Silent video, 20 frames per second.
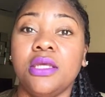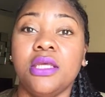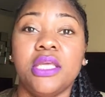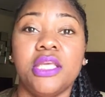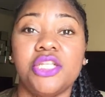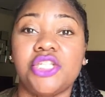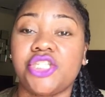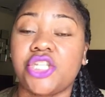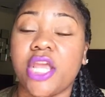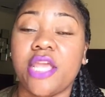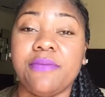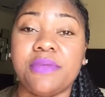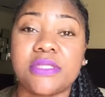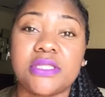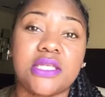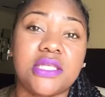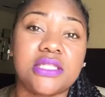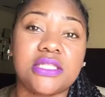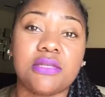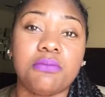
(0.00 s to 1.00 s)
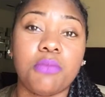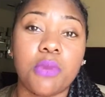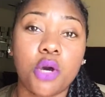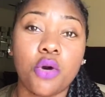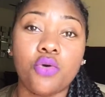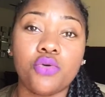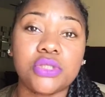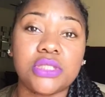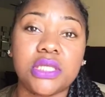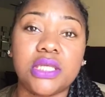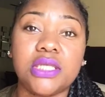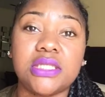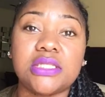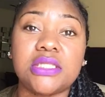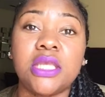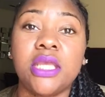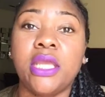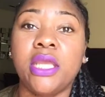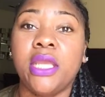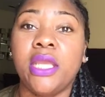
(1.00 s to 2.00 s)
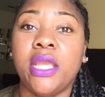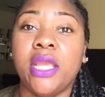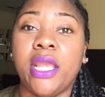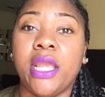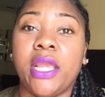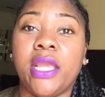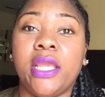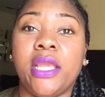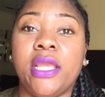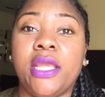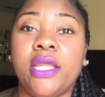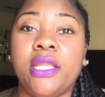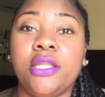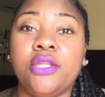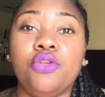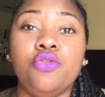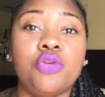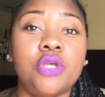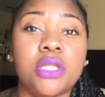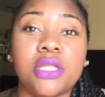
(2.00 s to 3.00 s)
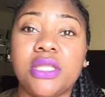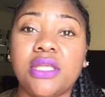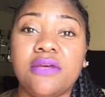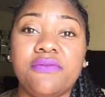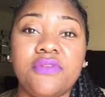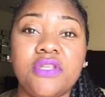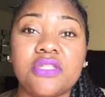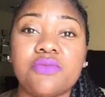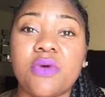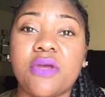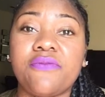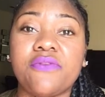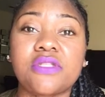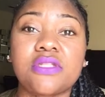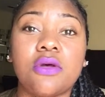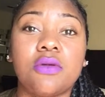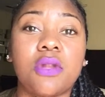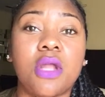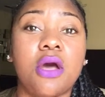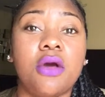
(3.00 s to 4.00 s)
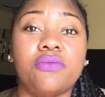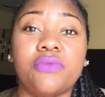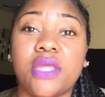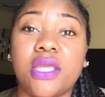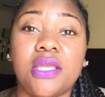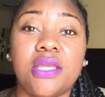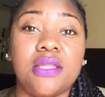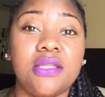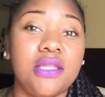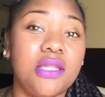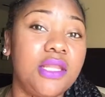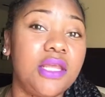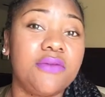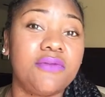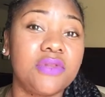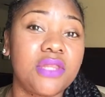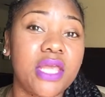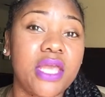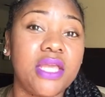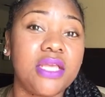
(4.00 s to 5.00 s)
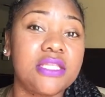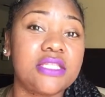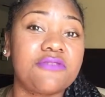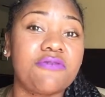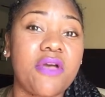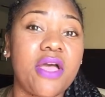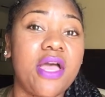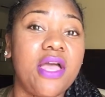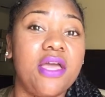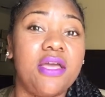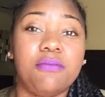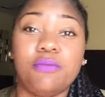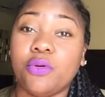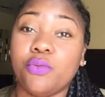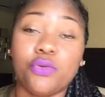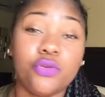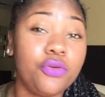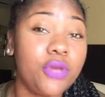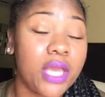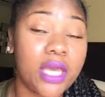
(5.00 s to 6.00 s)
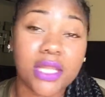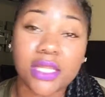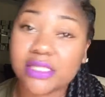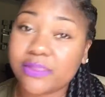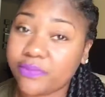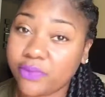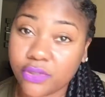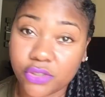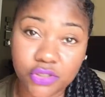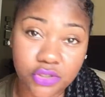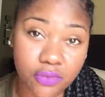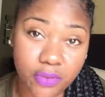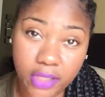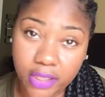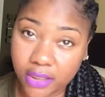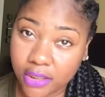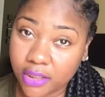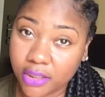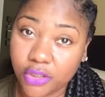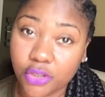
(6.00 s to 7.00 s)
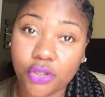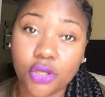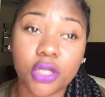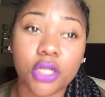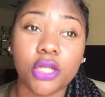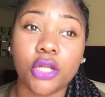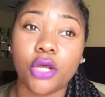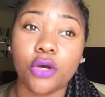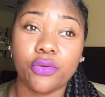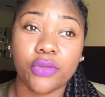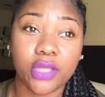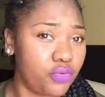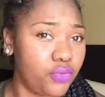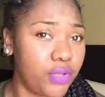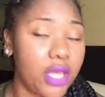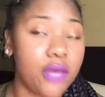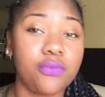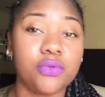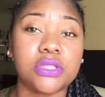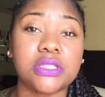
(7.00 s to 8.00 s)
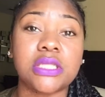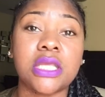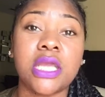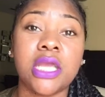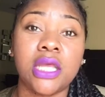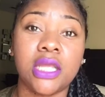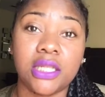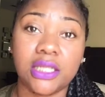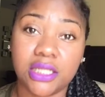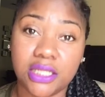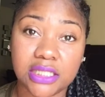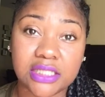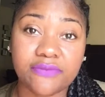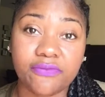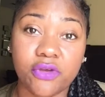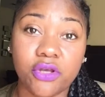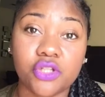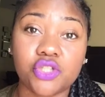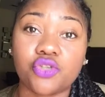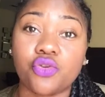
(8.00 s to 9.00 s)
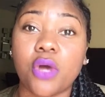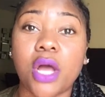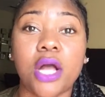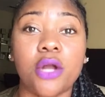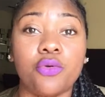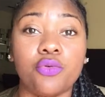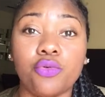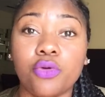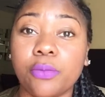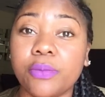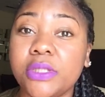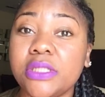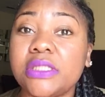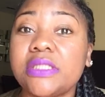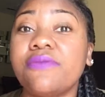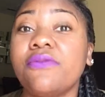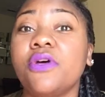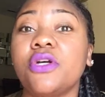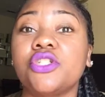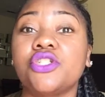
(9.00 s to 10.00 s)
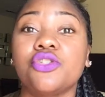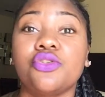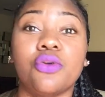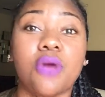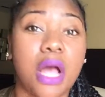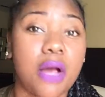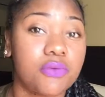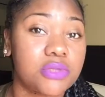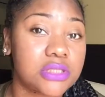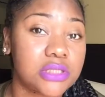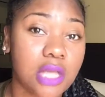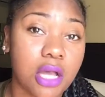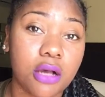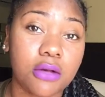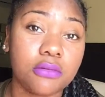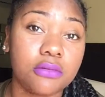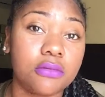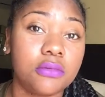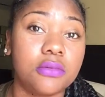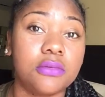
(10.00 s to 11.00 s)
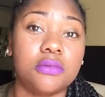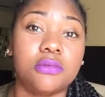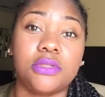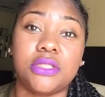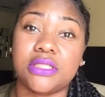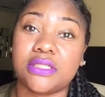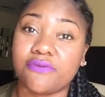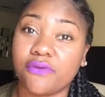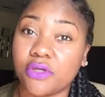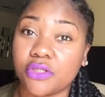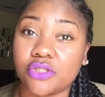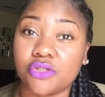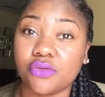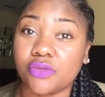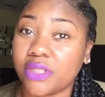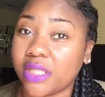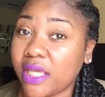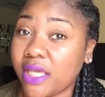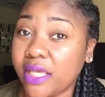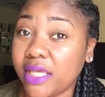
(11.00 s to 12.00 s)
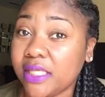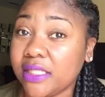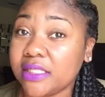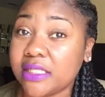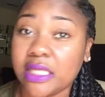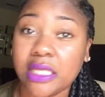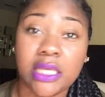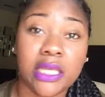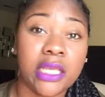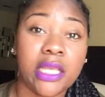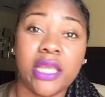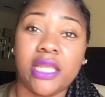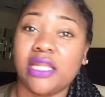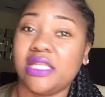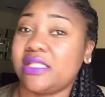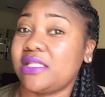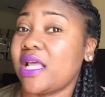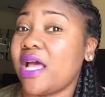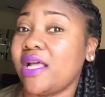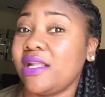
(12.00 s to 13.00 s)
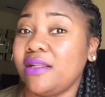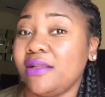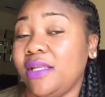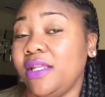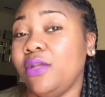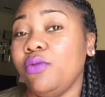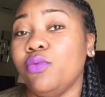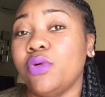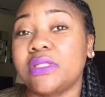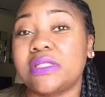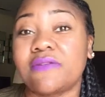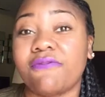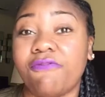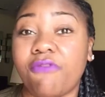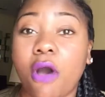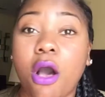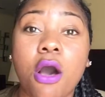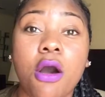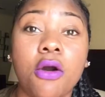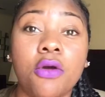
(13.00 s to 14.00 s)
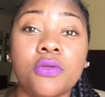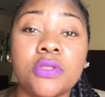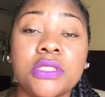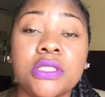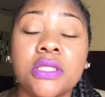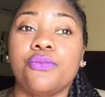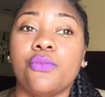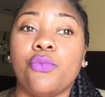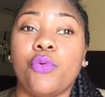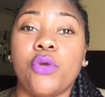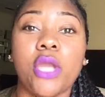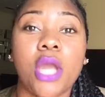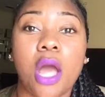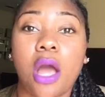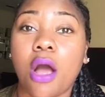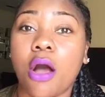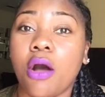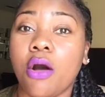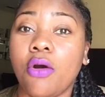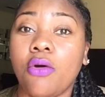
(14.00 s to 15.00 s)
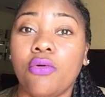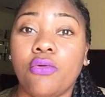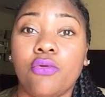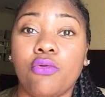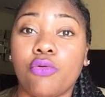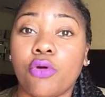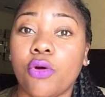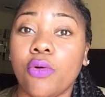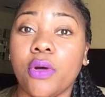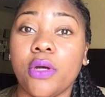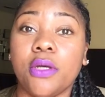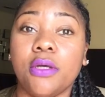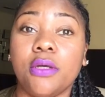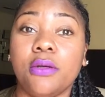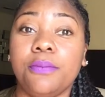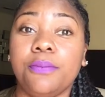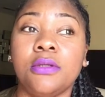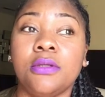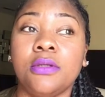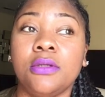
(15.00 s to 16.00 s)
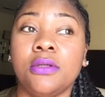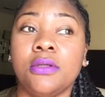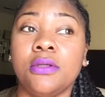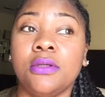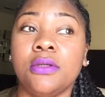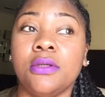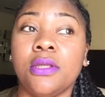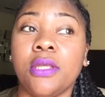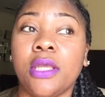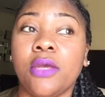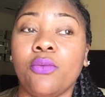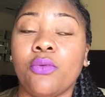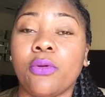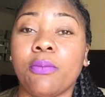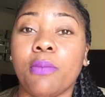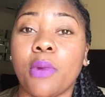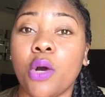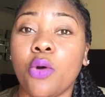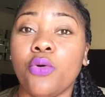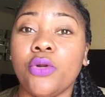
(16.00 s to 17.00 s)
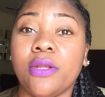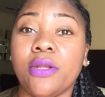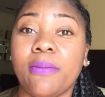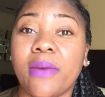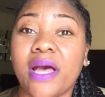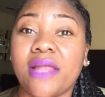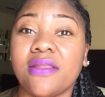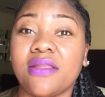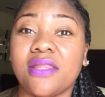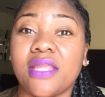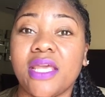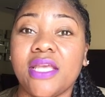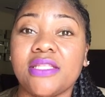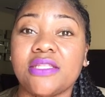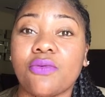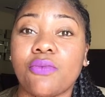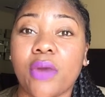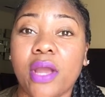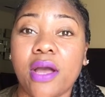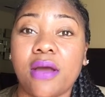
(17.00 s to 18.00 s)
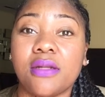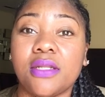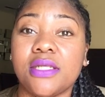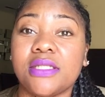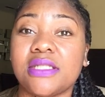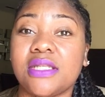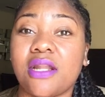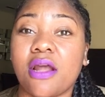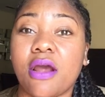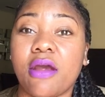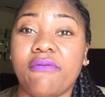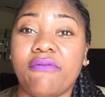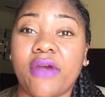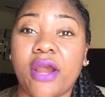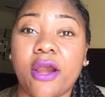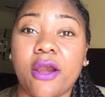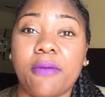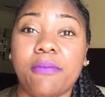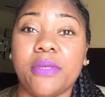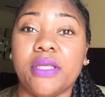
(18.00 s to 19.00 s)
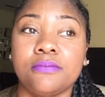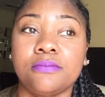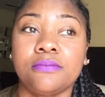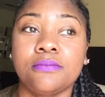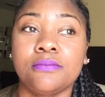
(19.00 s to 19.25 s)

It shapes us and molds us. And you can live this way for so long thinking that everything is fine, but when you had that spiritual awakening, you're gonna know that was dysfunctional. I grew up dysfunctional. I was taught dysfunctional things, and it's not anyone's fault. We all grow up and we're molded by the things around us in our environment.